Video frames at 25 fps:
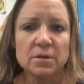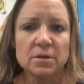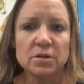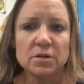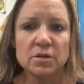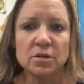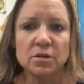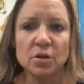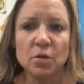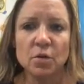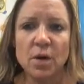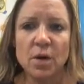
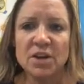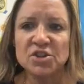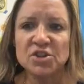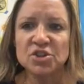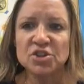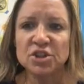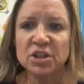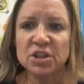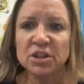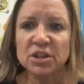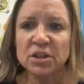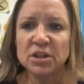to the
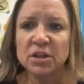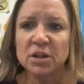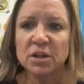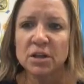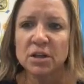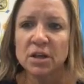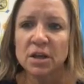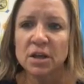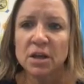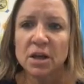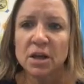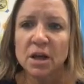question
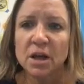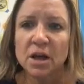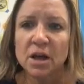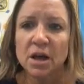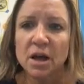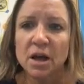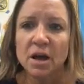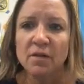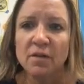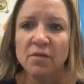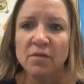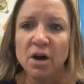
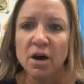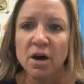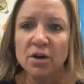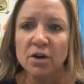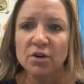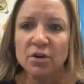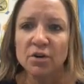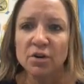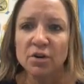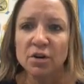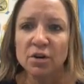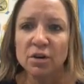of
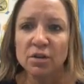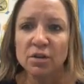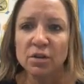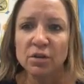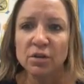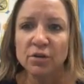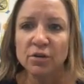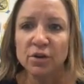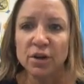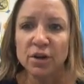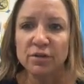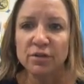
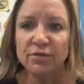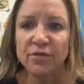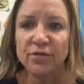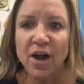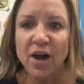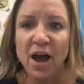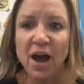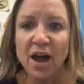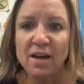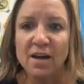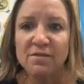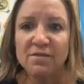
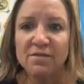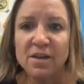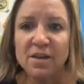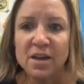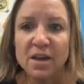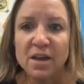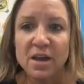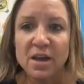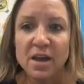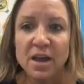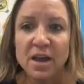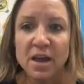135,
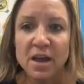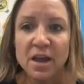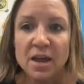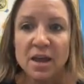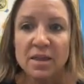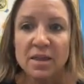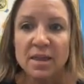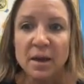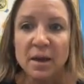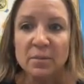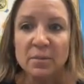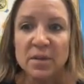
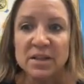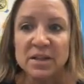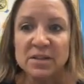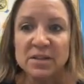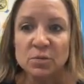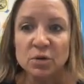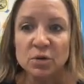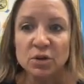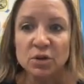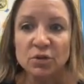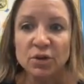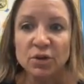that means
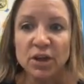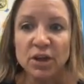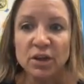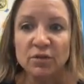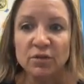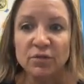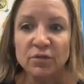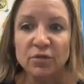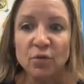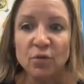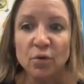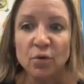we're
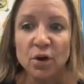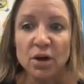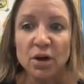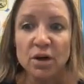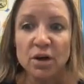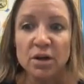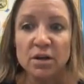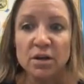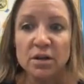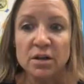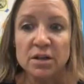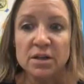looking
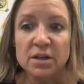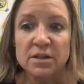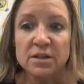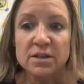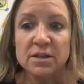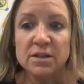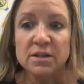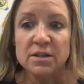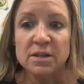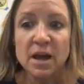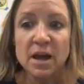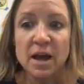for
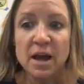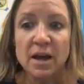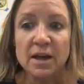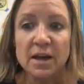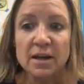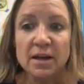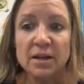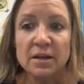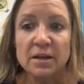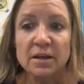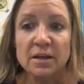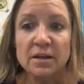
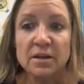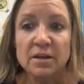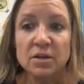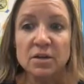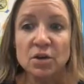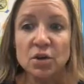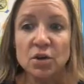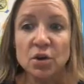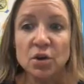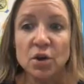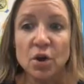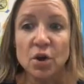sine,
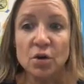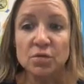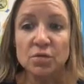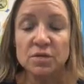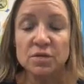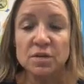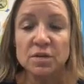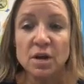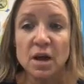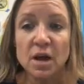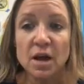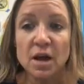
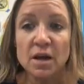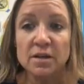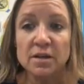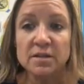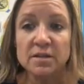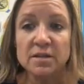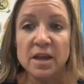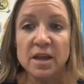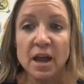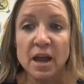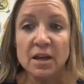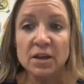
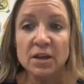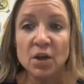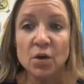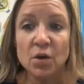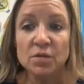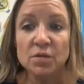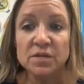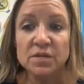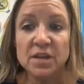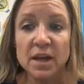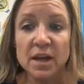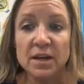cosine,
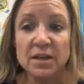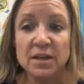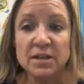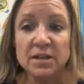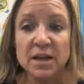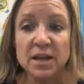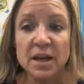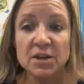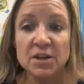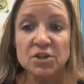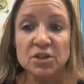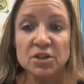and
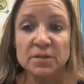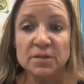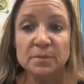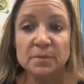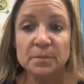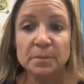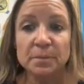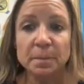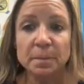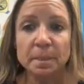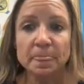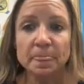tangent.
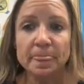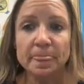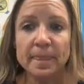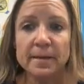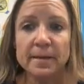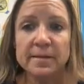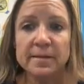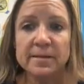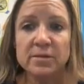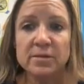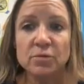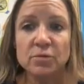
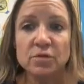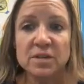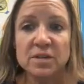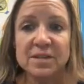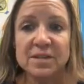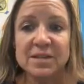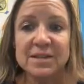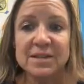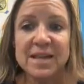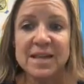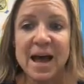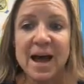So the
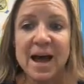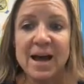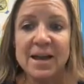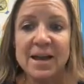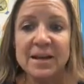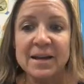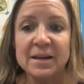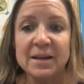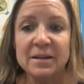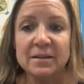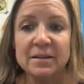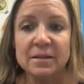
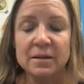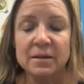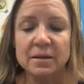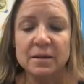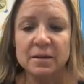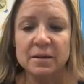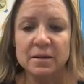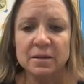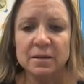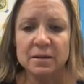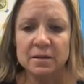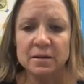sine,
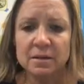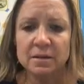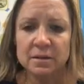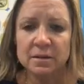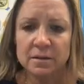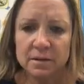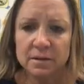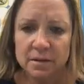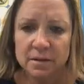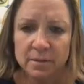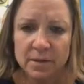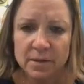
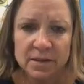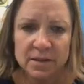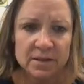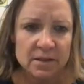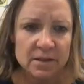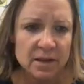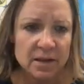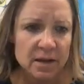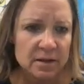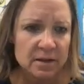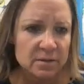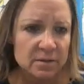let me
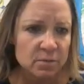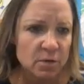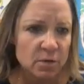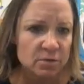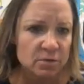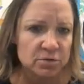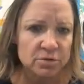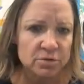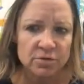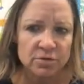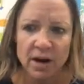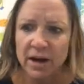see, I
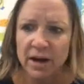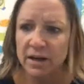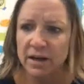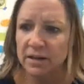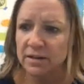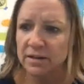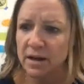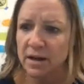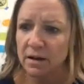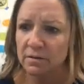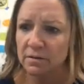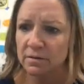won't drag
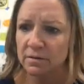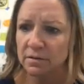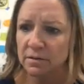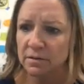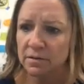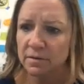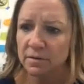it down.